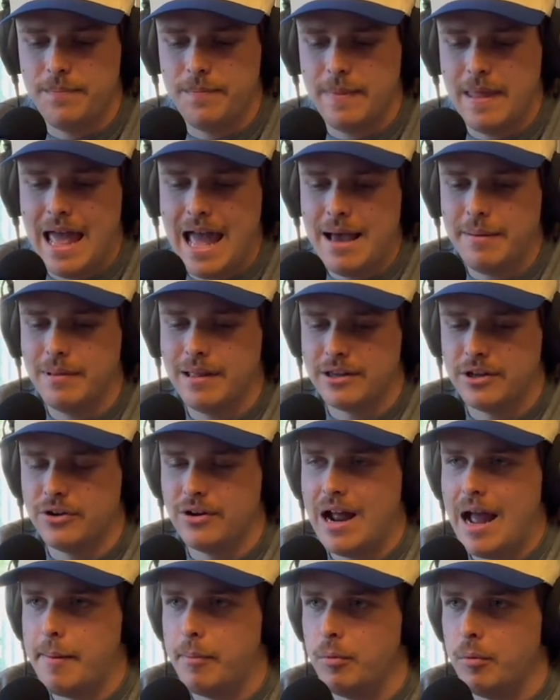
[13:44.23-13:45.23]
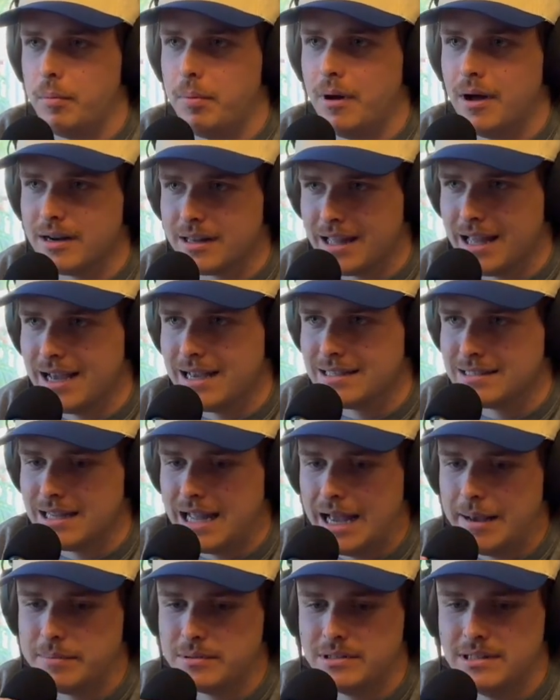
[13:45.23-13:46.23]
app, like your Apple Podcast
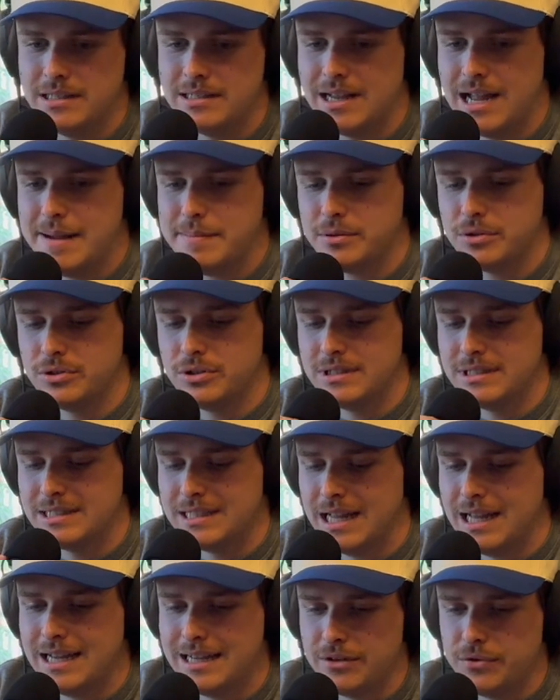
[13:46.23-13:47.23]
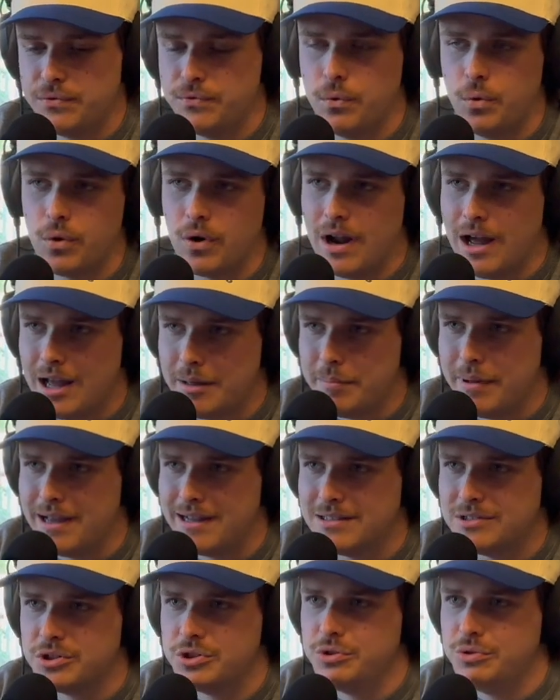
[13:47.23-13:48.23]
apps, these apps are designed for
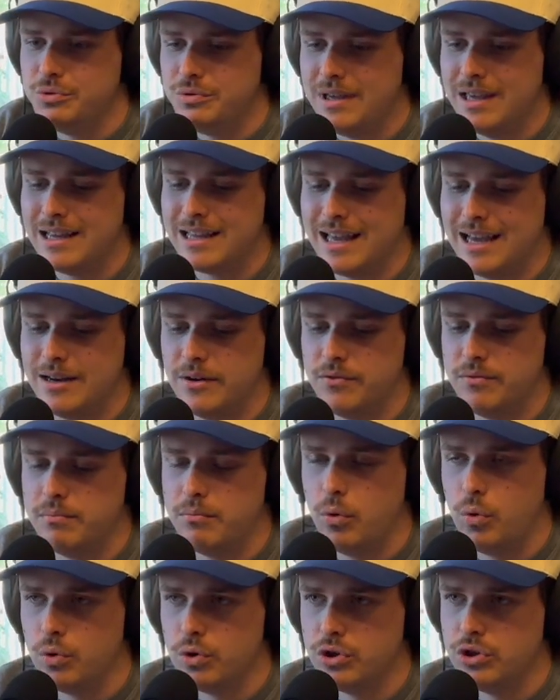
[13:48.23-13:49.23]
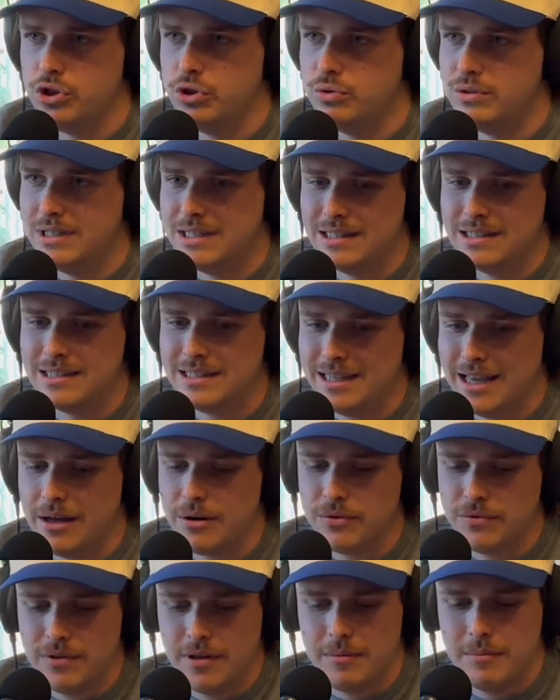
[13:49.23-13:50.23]
iPads. So you get kind of more utility out
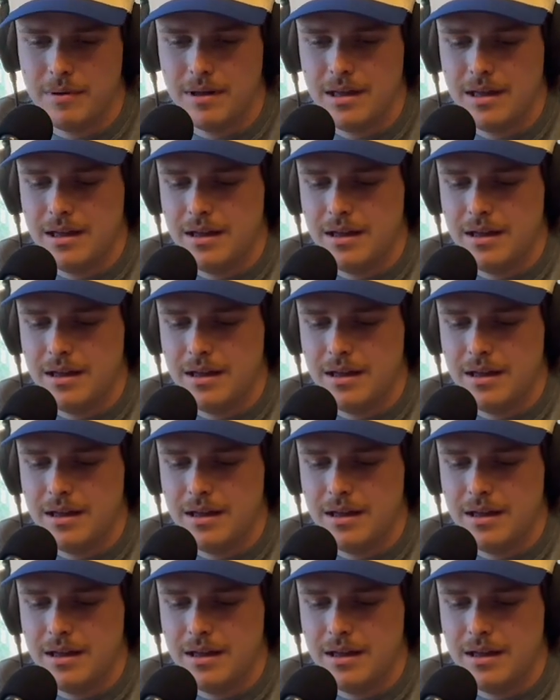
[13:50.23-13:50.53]
of them.